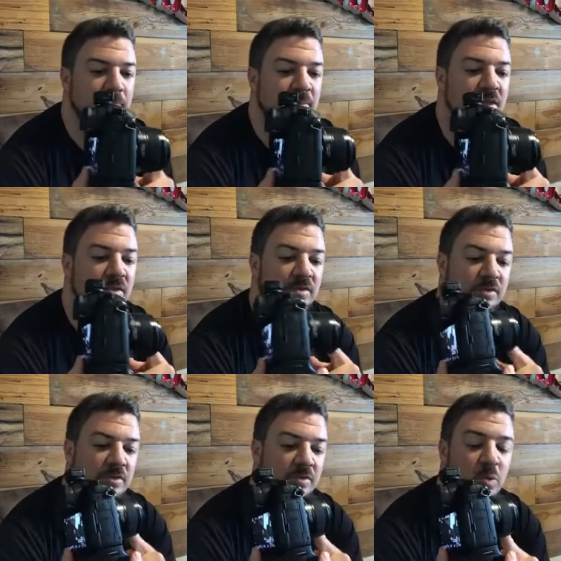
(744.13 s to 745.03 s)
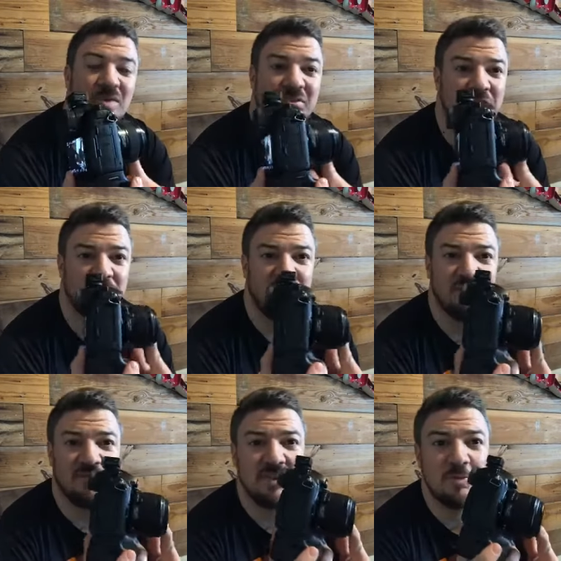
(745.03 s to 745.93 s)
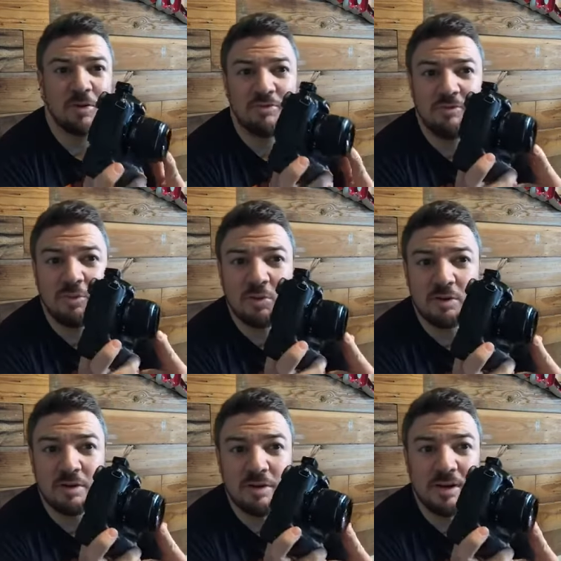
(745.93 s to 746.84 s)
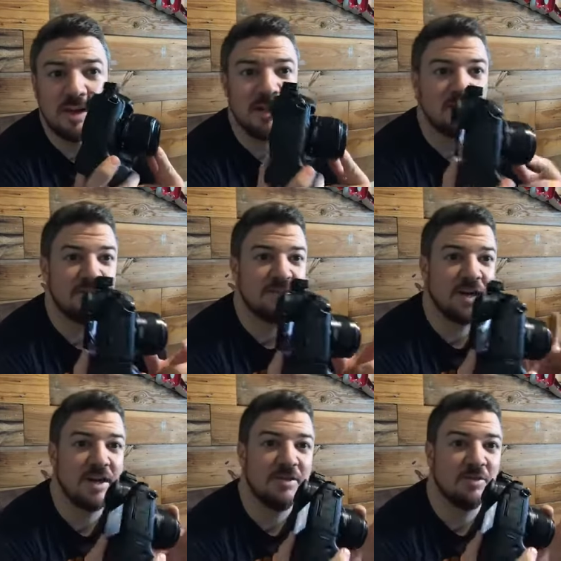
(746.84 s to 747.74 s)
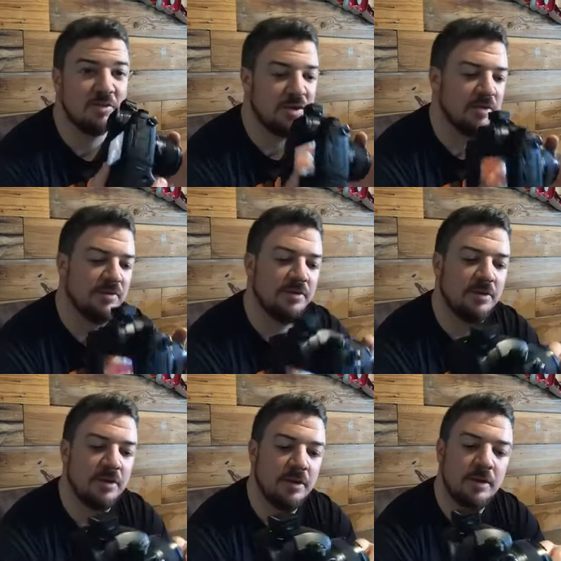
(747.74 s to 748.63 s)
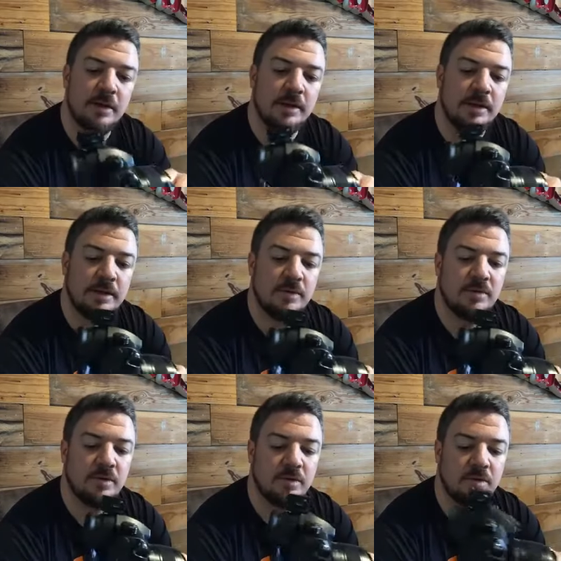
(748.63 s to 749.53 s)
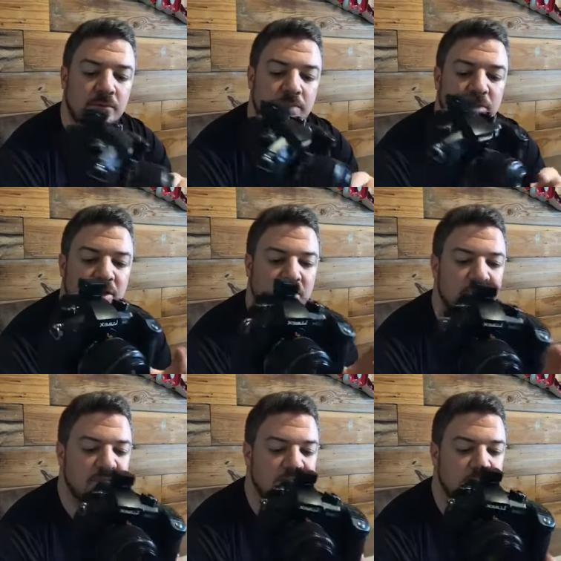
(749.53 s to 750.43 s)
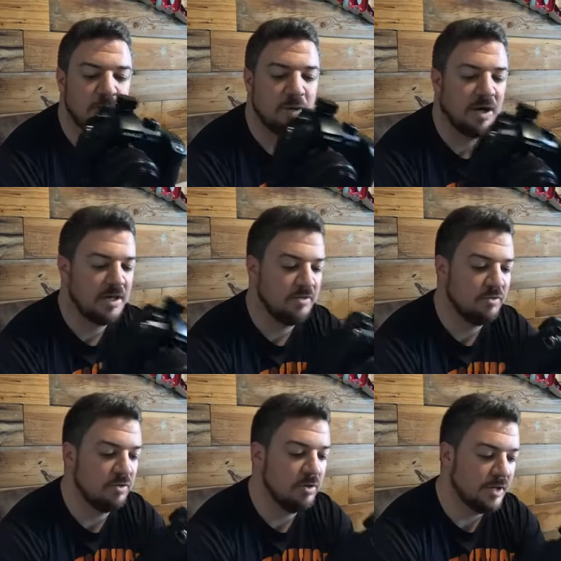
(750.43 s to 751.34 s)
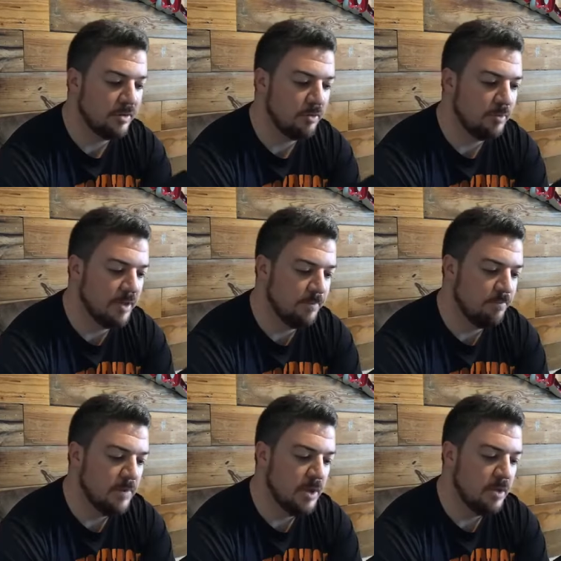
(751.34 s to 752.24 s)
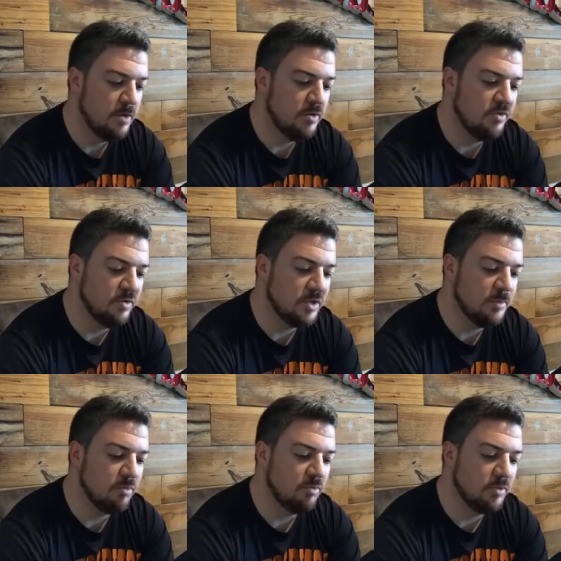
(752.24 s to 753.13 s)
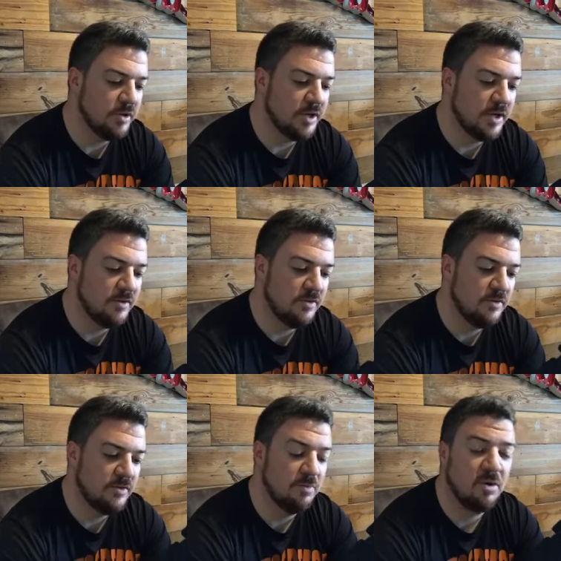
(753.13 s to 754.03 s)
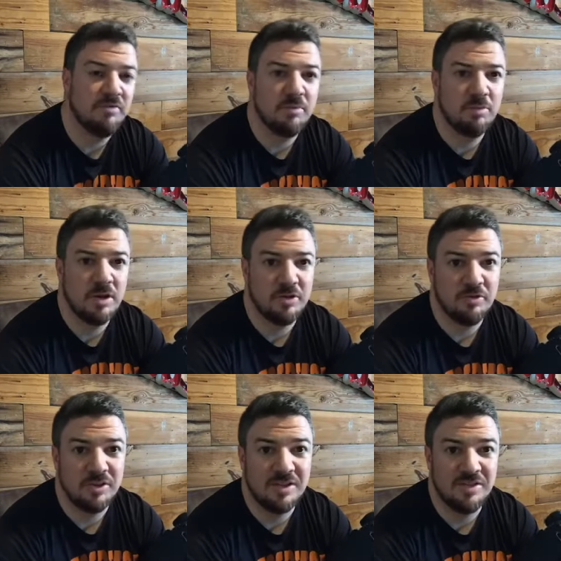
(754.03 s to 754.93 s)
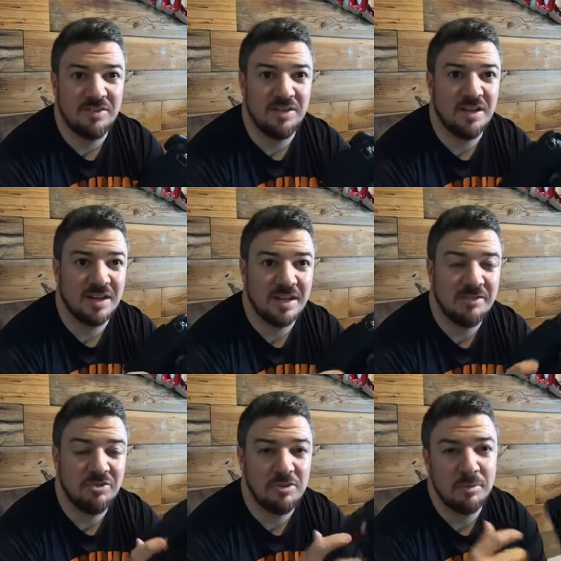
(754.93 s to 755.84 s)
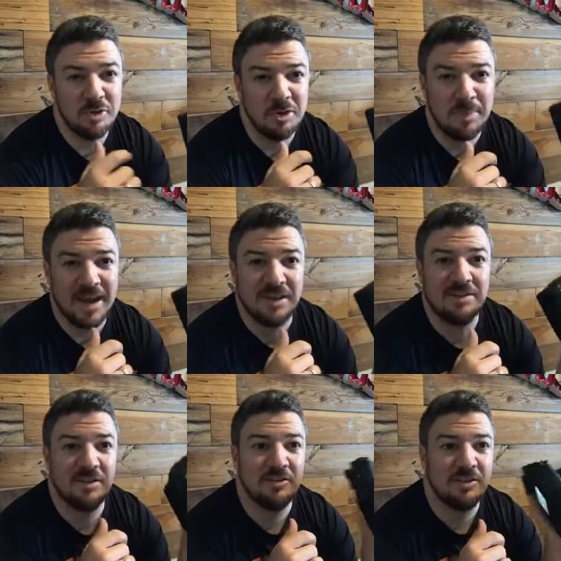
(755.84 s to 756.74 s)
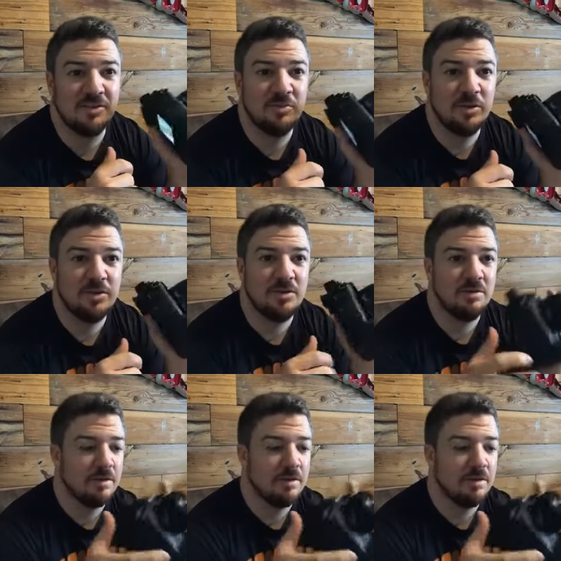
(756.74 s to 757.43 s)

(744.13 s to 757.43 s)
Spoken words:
This is equivalent to a 50-1.4, and it's a tiny little lens. So, you know, even if your body is growing a little bit, you still keep a really nice small footprint on your lenses, and it gives you the ability to pack a ton of lenses with you.